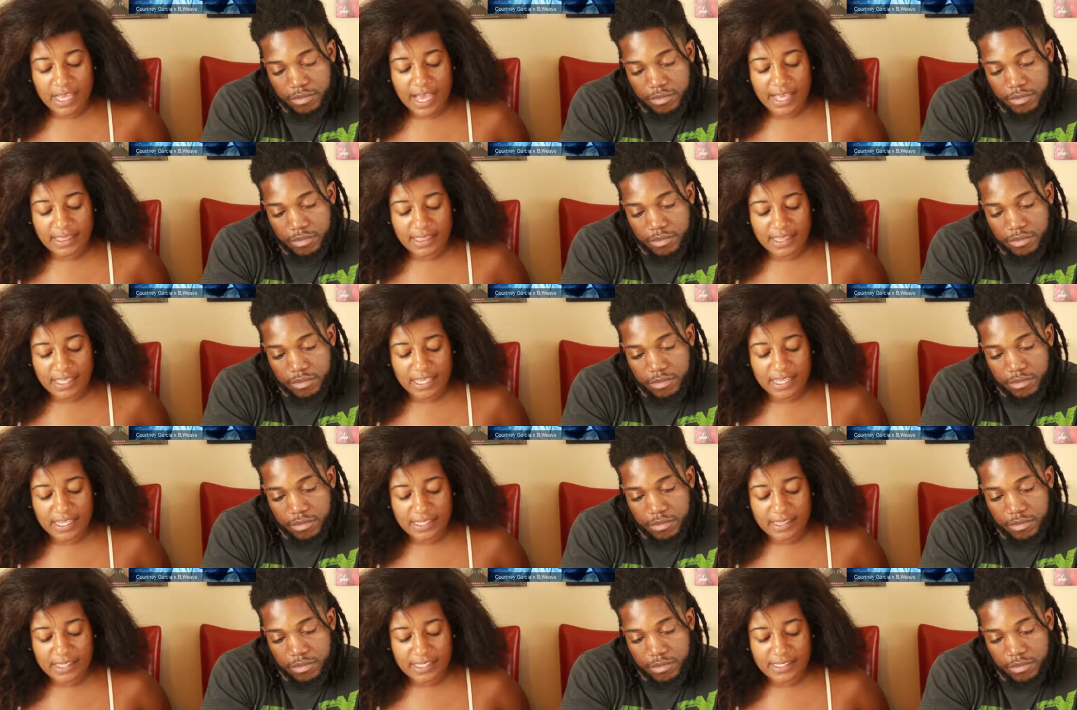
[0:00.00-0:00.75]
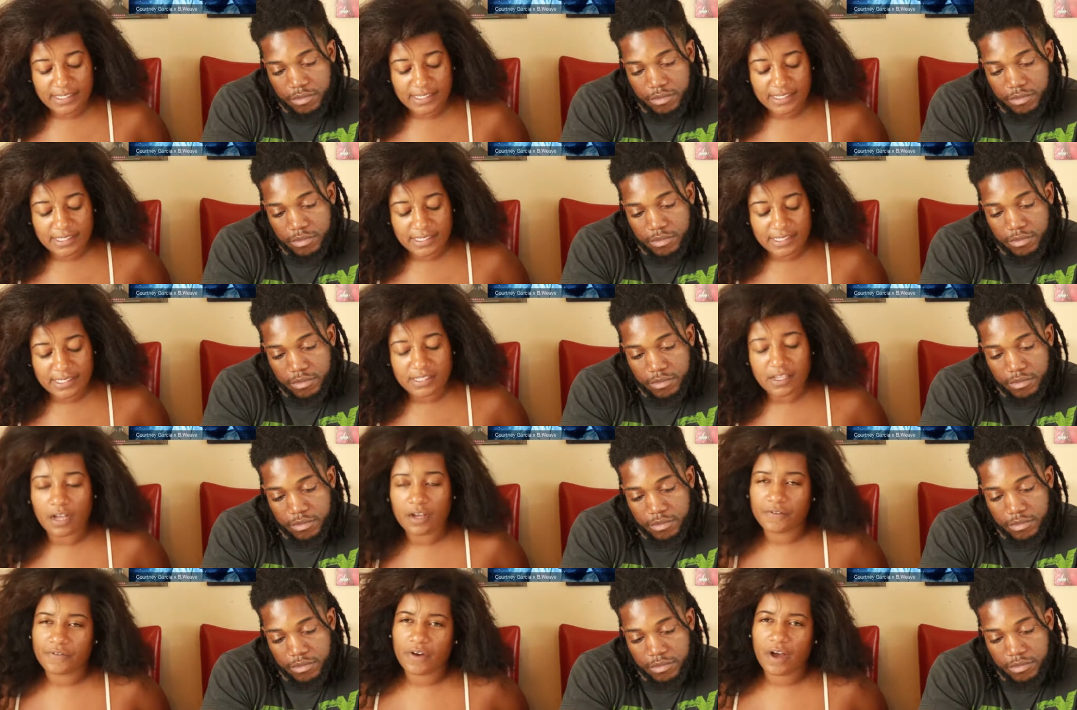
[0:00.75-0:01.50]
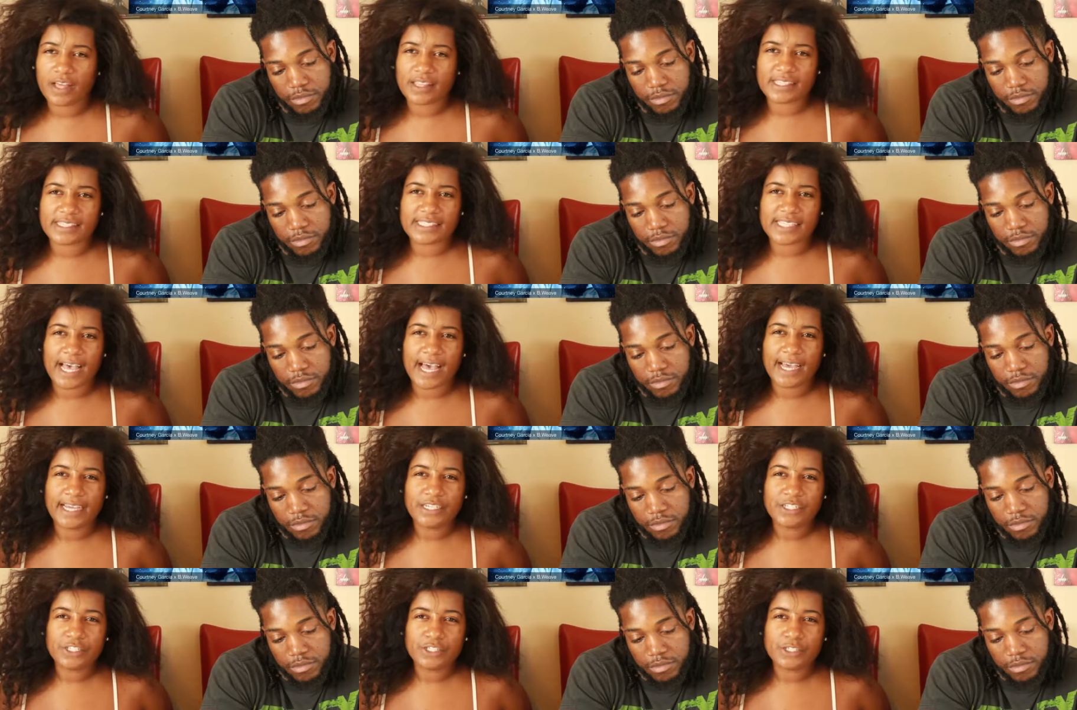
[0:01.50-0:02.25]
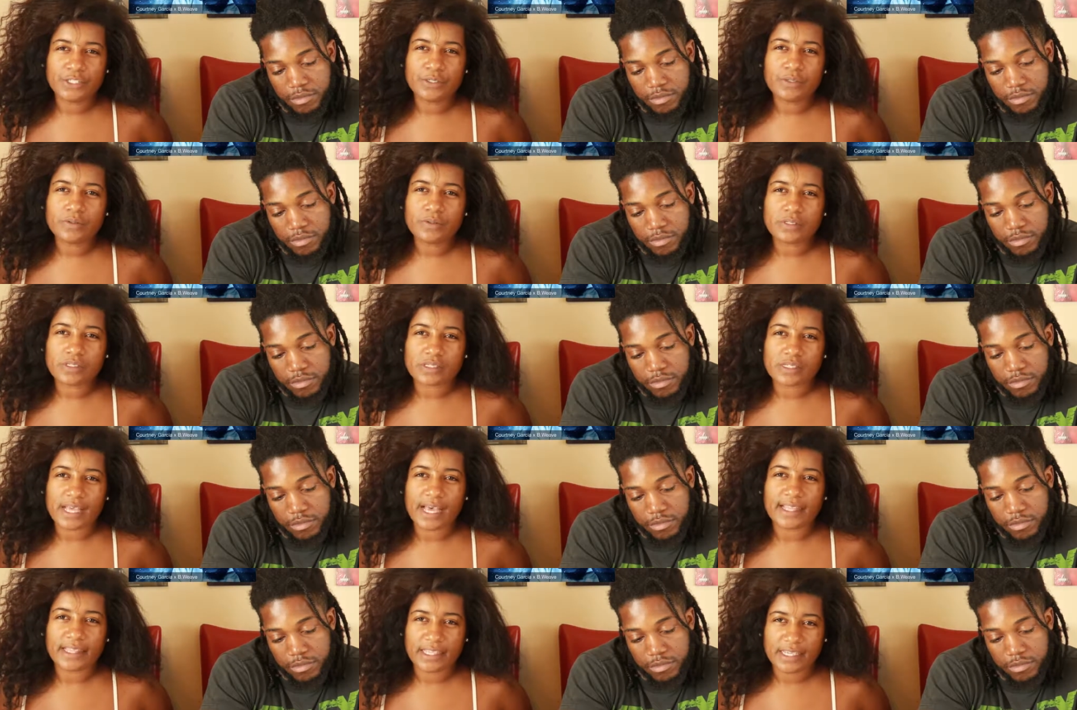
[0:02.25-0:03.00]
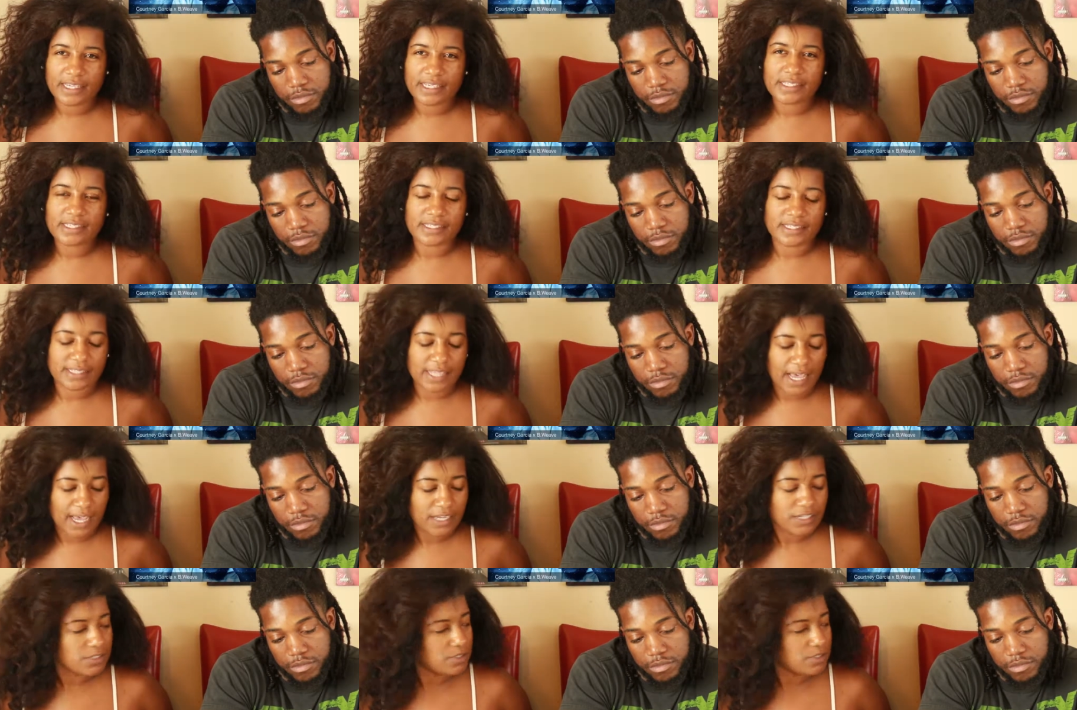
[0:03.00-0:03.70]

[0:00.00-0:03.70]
Speaker 1: I think this is a song for all the side dudes. I think he's a side